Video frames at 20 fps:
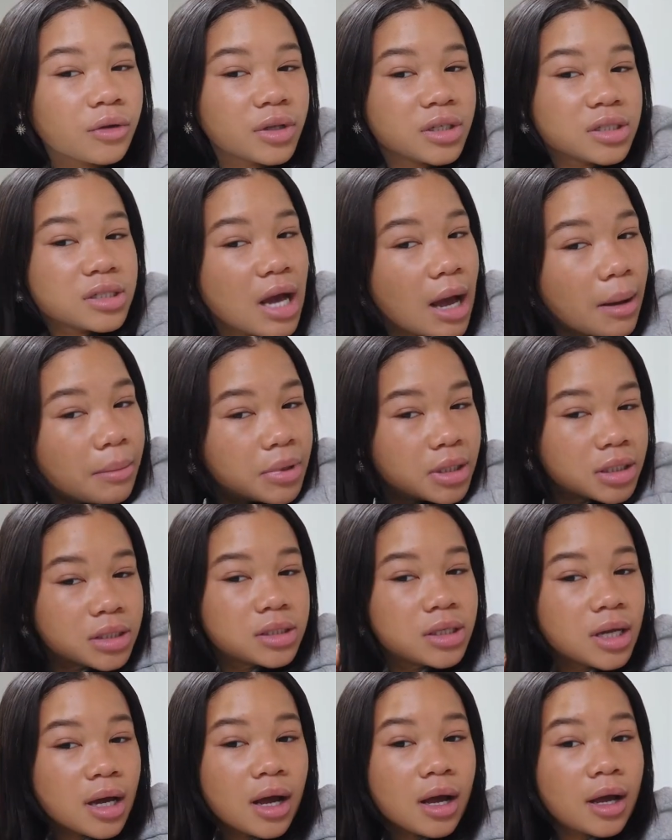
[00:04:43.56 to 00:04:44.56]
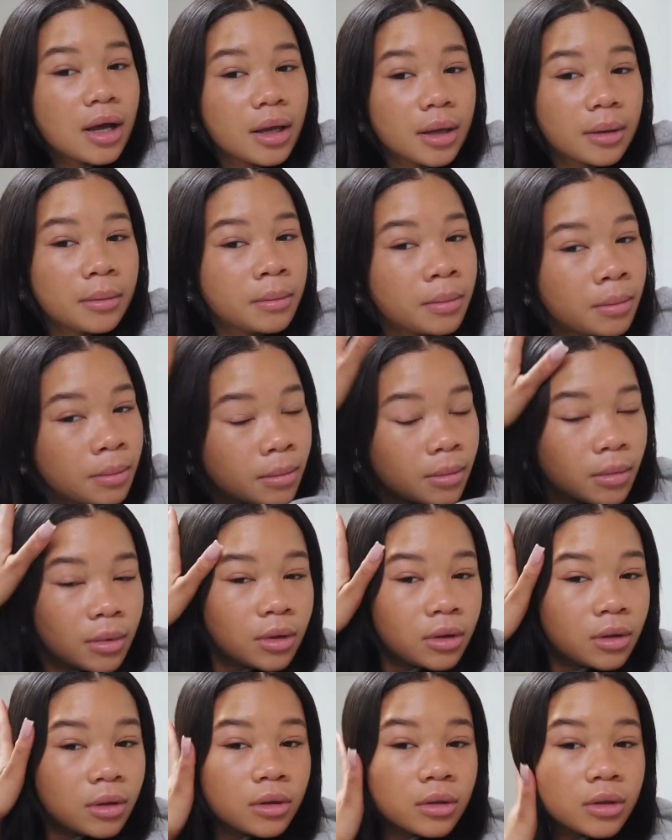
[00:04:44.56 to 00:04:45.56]
on the top this time,
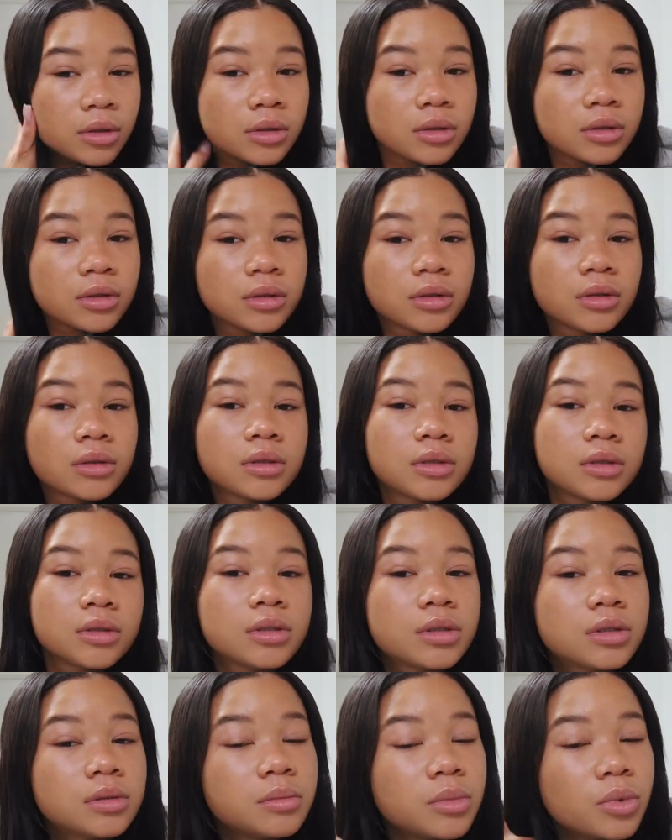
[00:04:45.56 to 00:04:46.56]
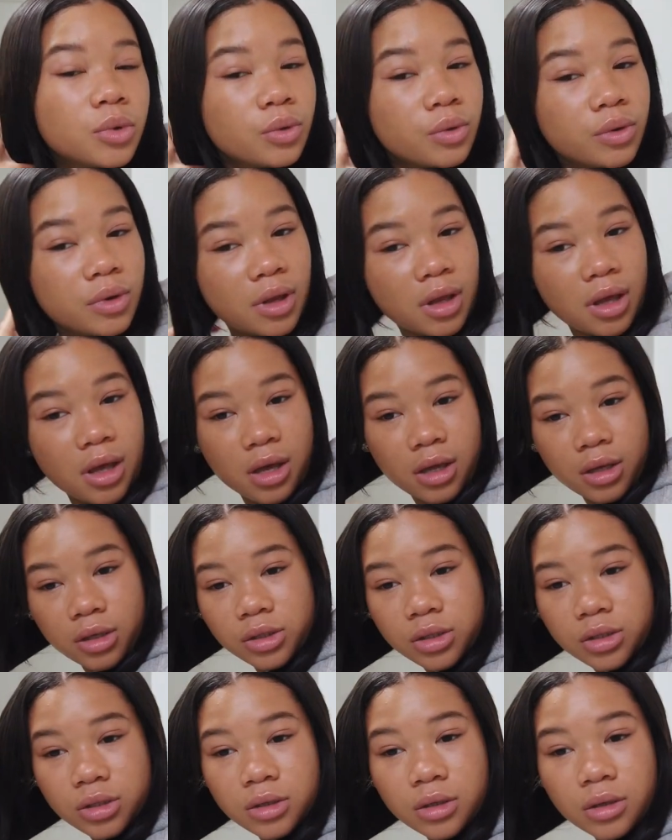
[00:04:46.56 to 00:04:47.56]
smooth
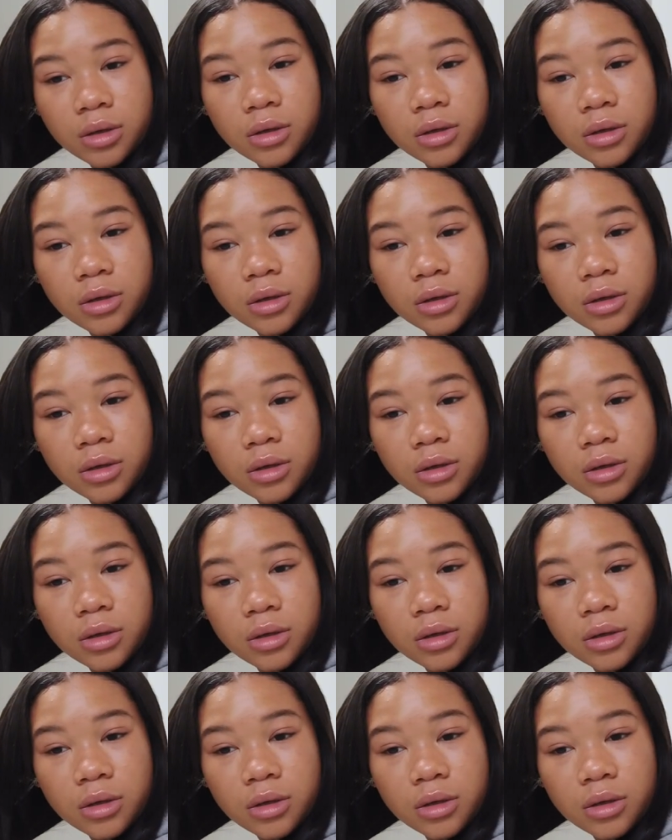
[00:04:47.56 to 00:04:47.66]
it.